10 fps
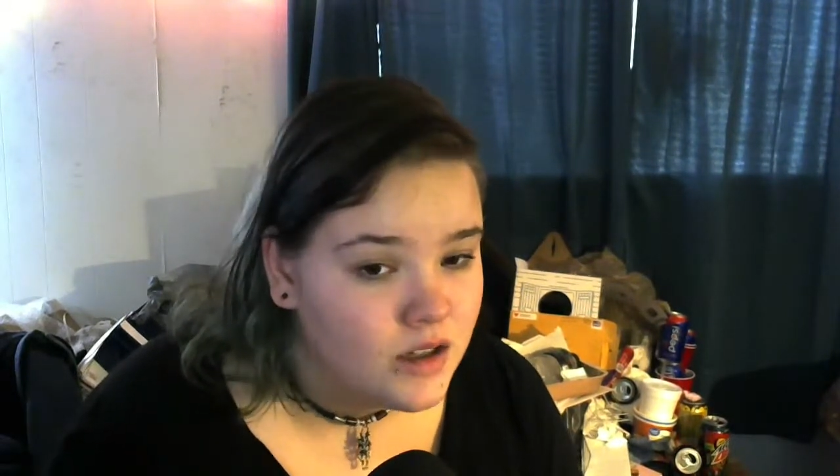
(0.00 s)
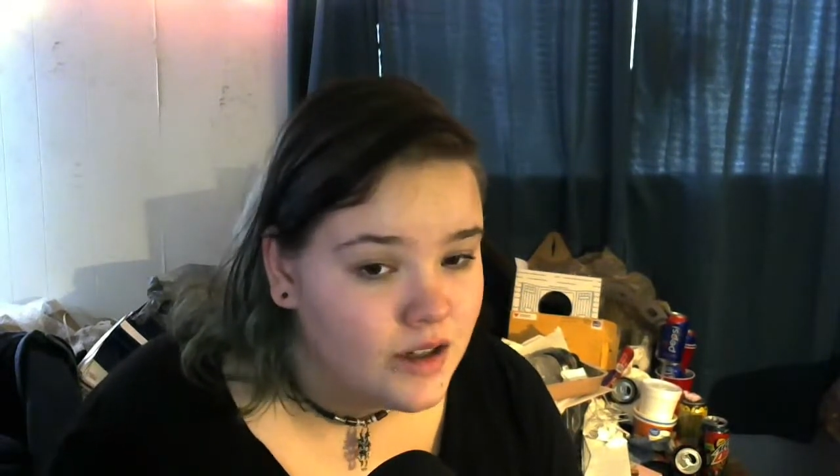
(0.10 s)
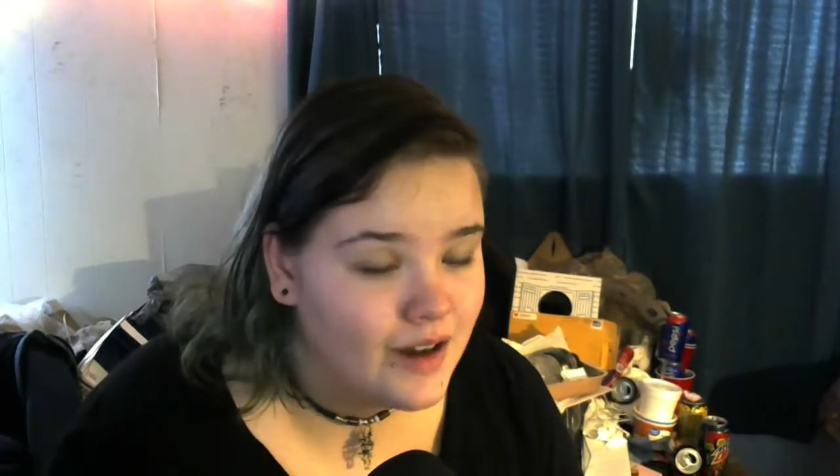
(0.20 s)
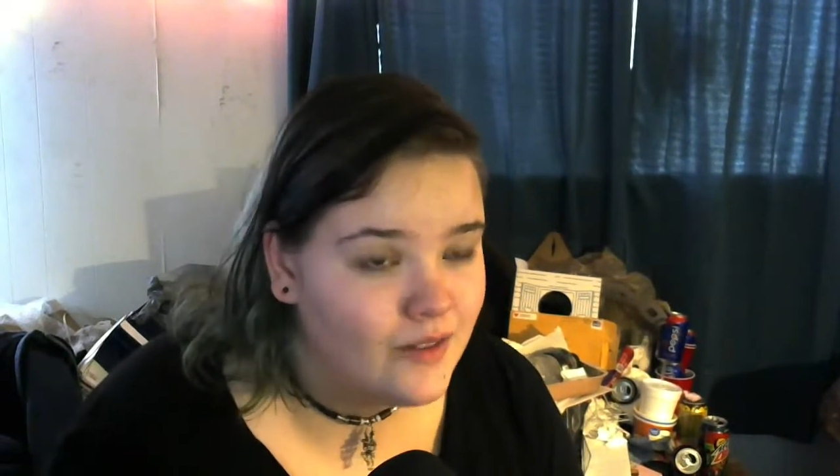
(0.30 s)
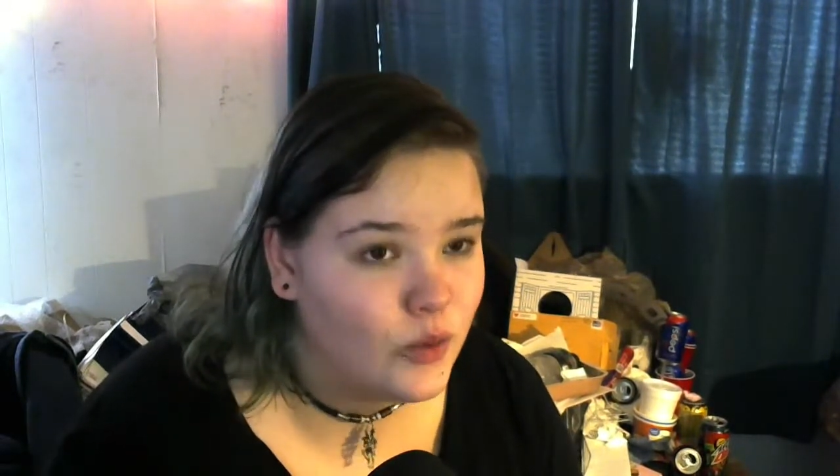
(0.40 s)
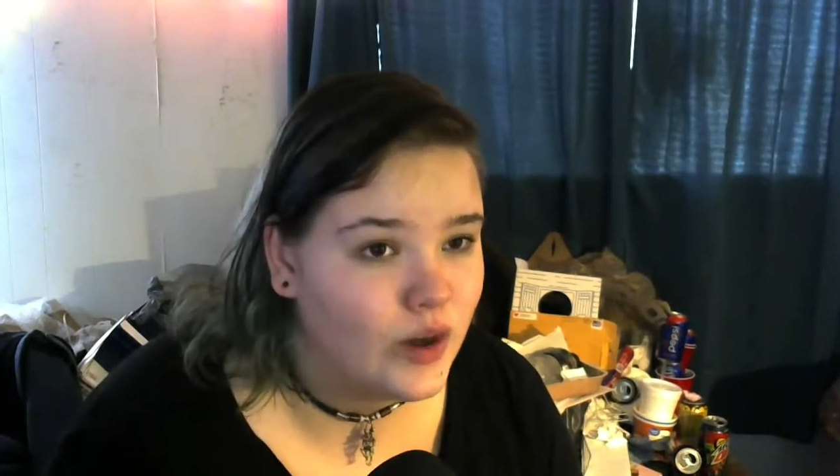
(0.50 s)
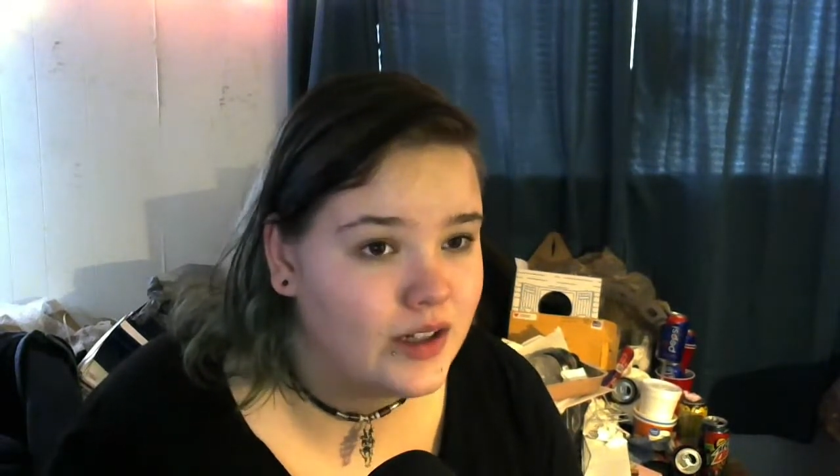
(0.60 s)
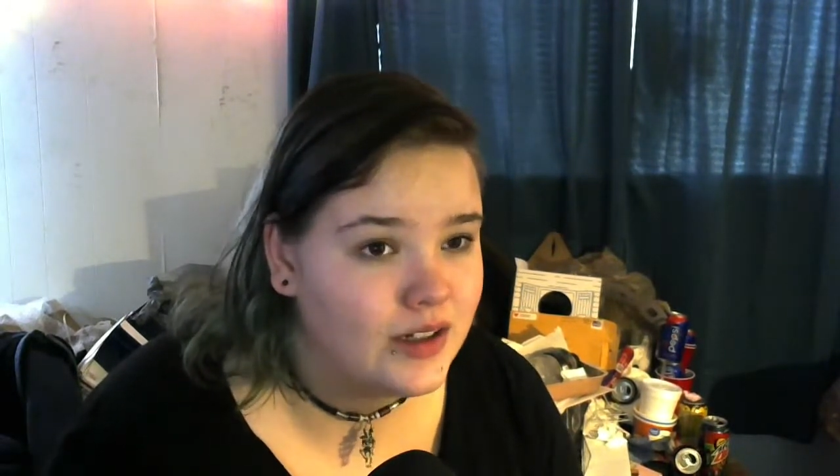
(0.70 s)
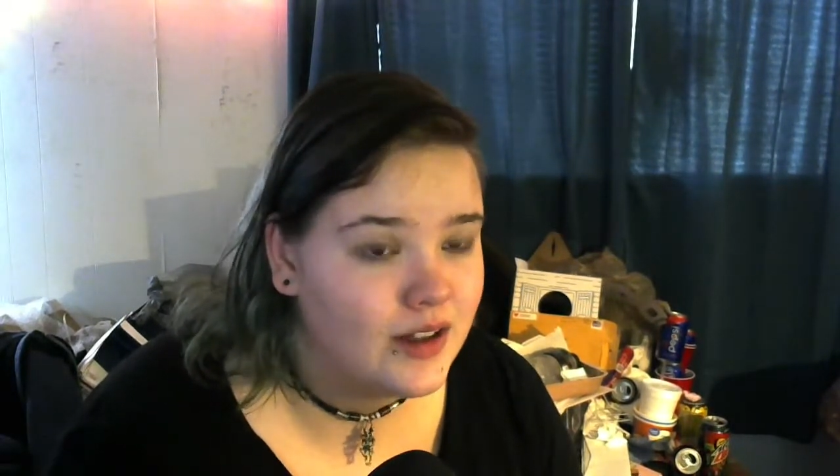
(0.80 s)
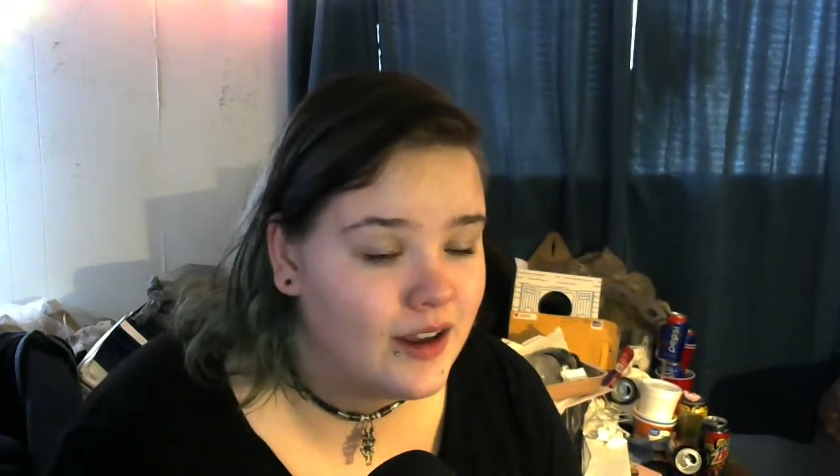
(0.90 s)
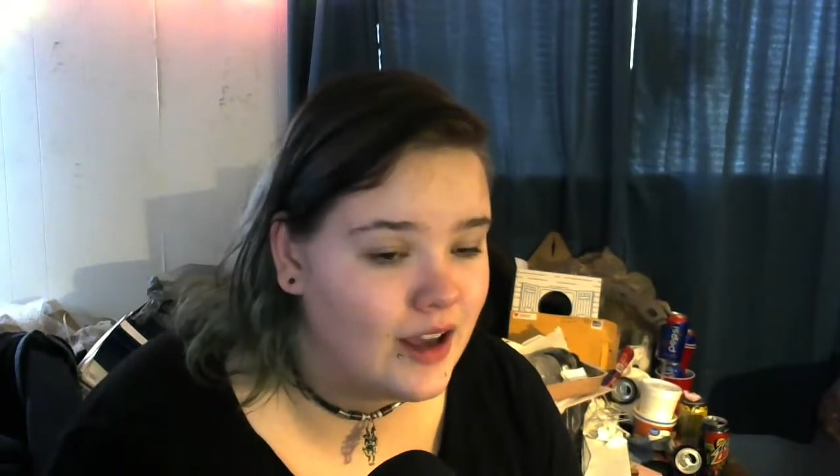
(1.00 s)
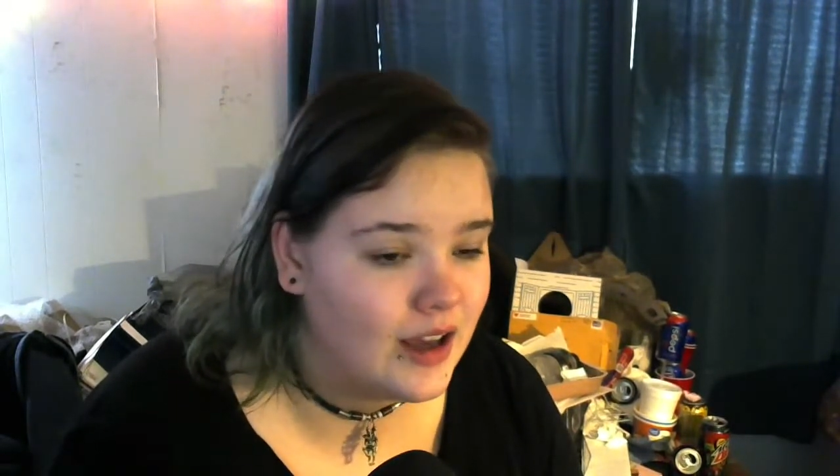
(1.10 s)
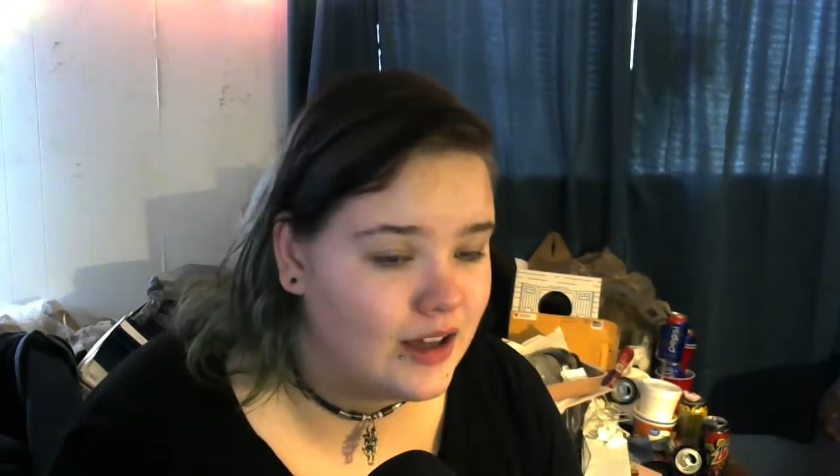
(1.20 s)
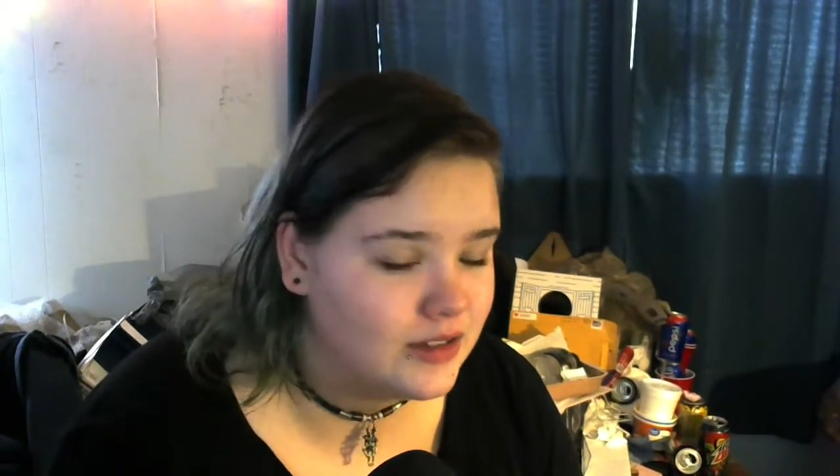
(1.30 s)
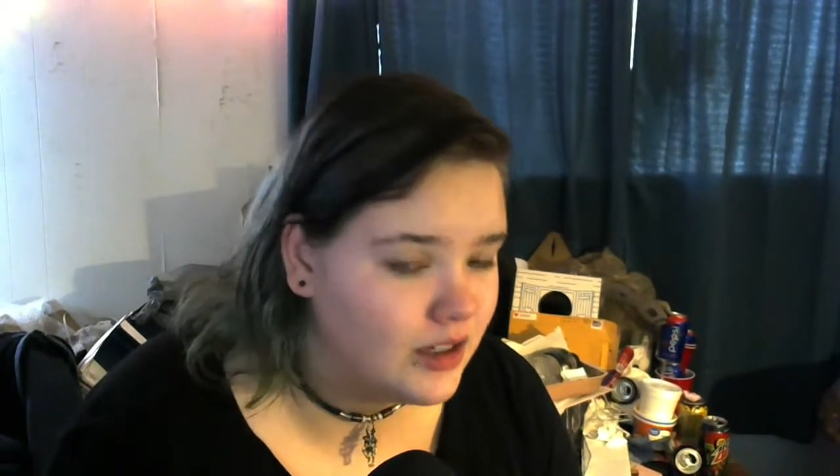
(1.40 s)
of one.
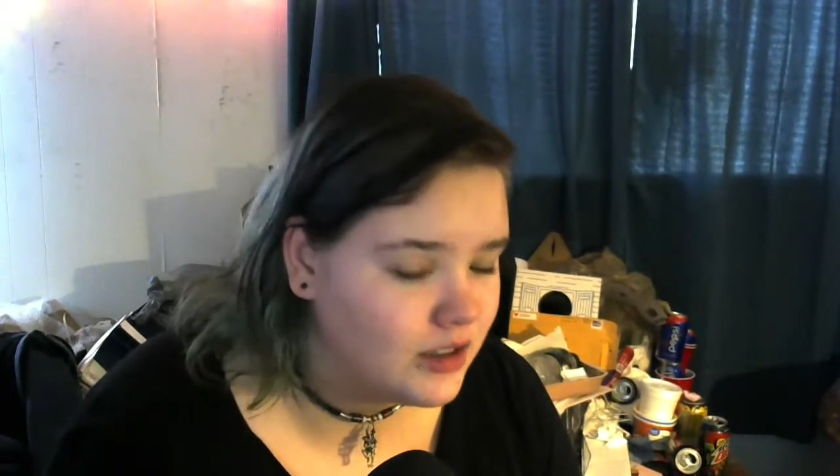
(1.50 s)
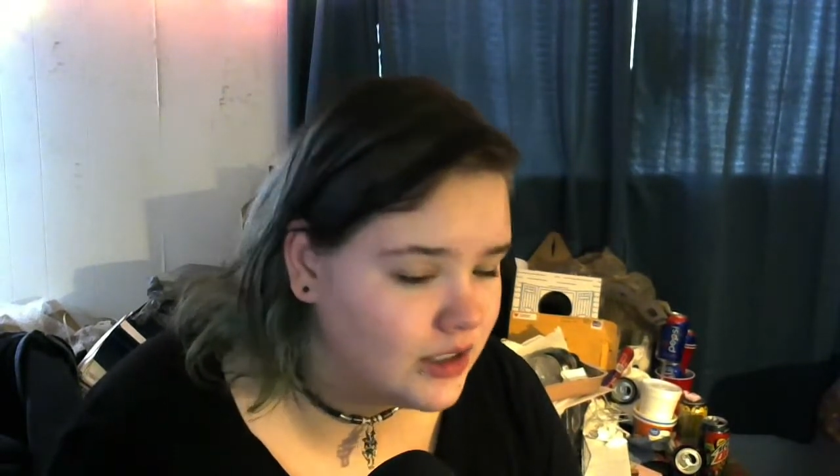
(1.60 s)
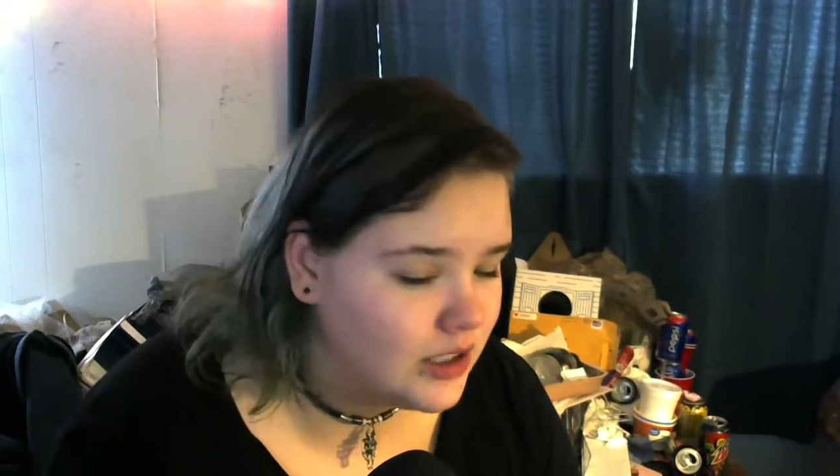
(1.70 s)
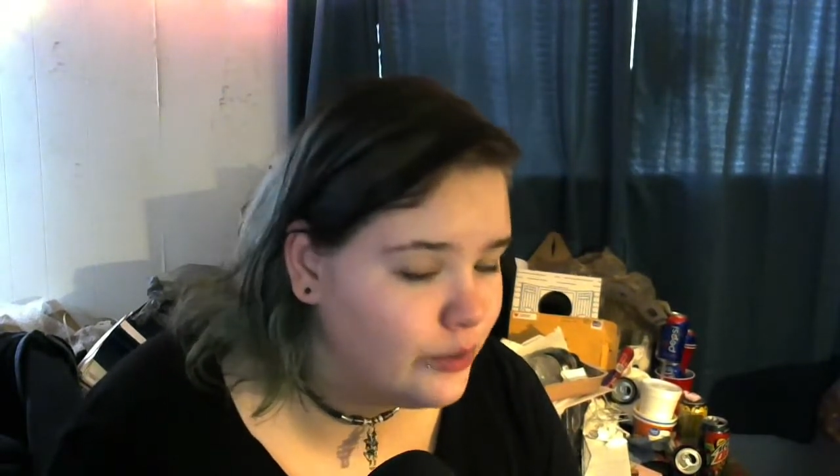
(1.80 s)
And luckily